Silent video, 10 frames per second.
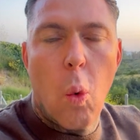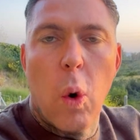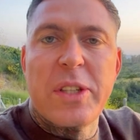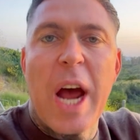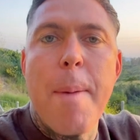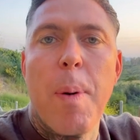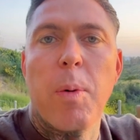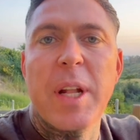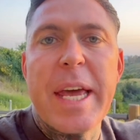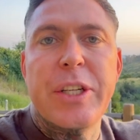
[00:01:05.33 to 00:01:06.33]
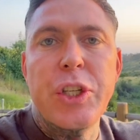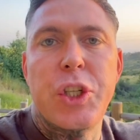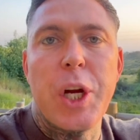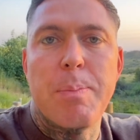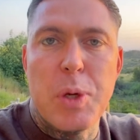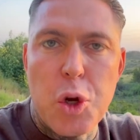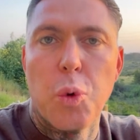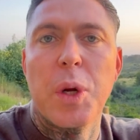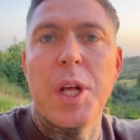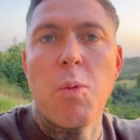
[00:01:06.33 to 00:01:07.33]
What type of relationship do
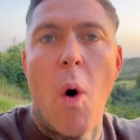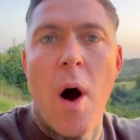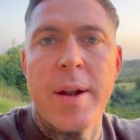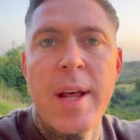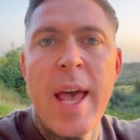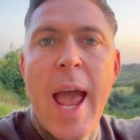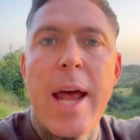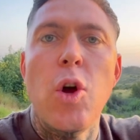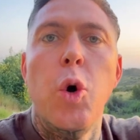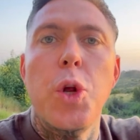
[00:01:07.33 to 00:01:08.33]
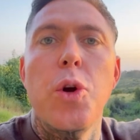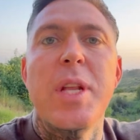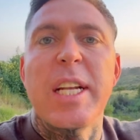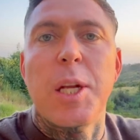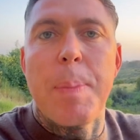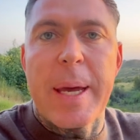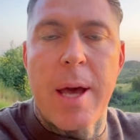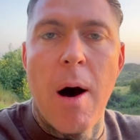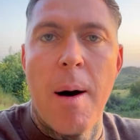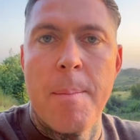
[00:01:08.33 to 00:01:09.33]
you really want? And who do you need to
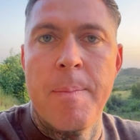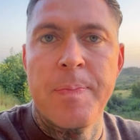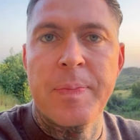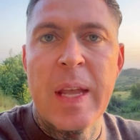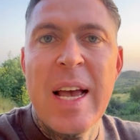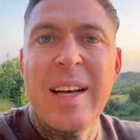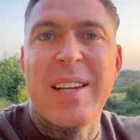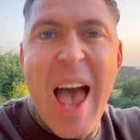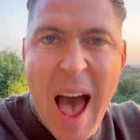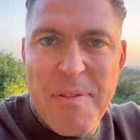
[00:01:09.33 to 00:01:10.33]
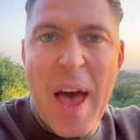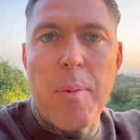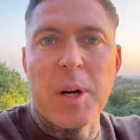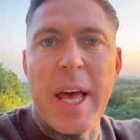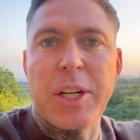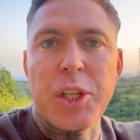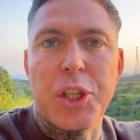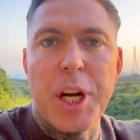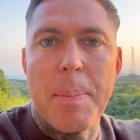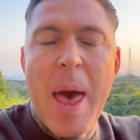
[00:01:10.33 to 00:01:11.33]
become to have that
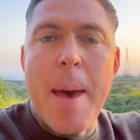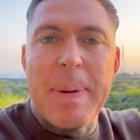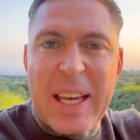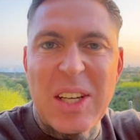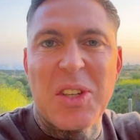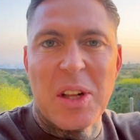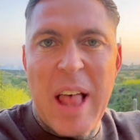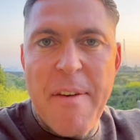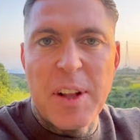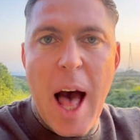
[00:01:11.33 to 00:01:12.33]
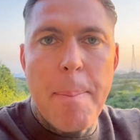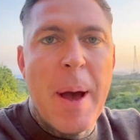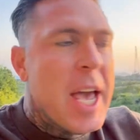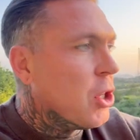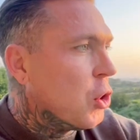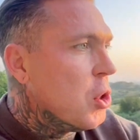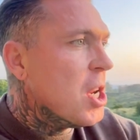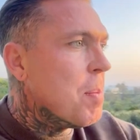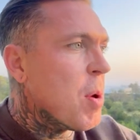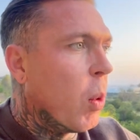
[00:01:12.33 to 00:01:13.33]
relationship? Because the level up is you
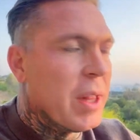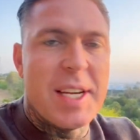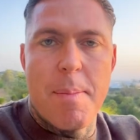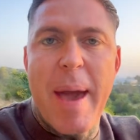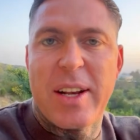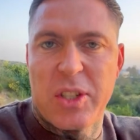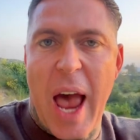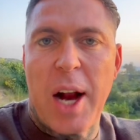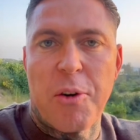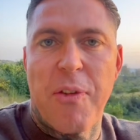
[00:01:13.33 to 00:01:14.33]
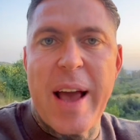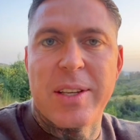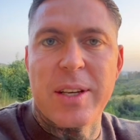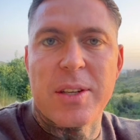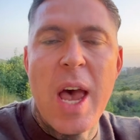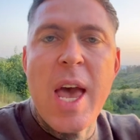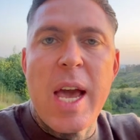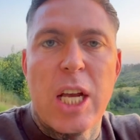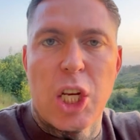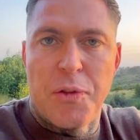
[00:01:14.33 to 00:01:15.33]
need to be willing to make sacrifices.
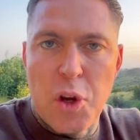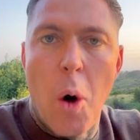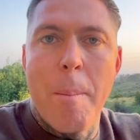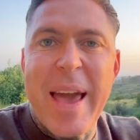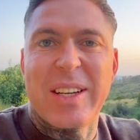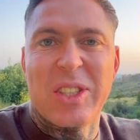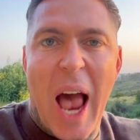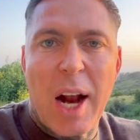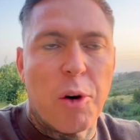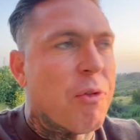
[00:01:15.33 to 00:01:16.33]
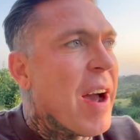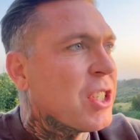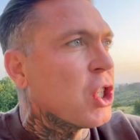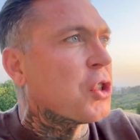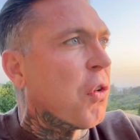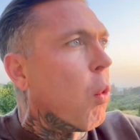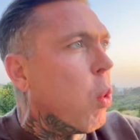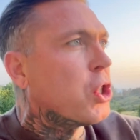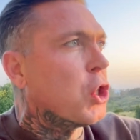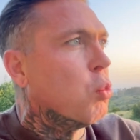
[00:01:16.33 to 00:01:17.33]
Because if you don't make sacrifices for
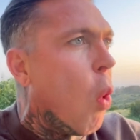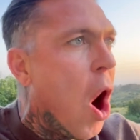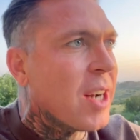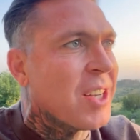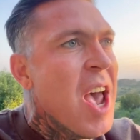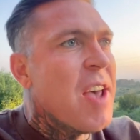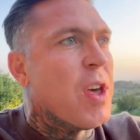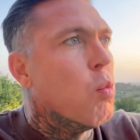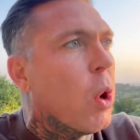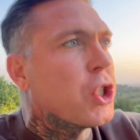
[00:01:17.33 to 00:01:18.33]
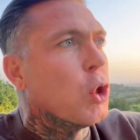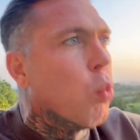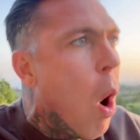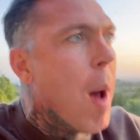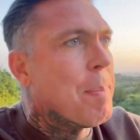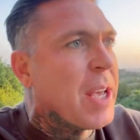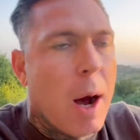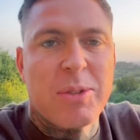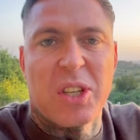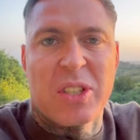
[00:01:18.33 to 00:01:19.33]
what you want, then what you want
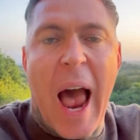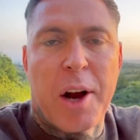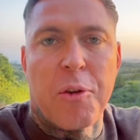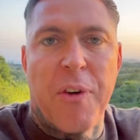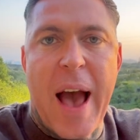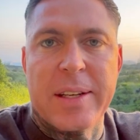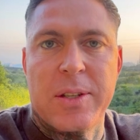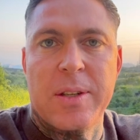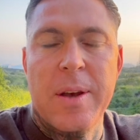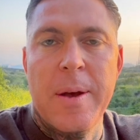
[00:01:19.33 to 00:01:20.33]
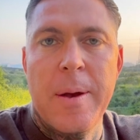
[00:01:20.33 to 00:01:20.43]
becomes the sacrifice